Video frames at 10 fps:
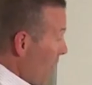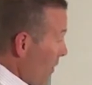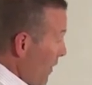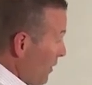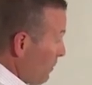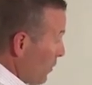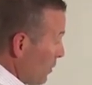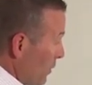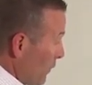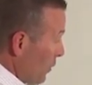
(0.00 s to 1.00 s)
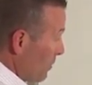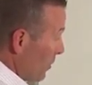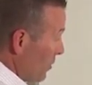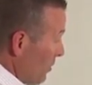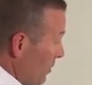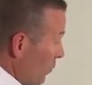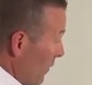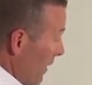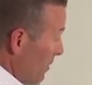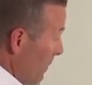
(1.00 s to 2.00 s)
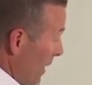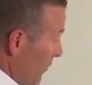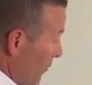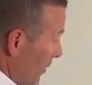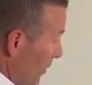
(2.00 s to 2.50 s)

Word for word: This person's first person, when they sponsor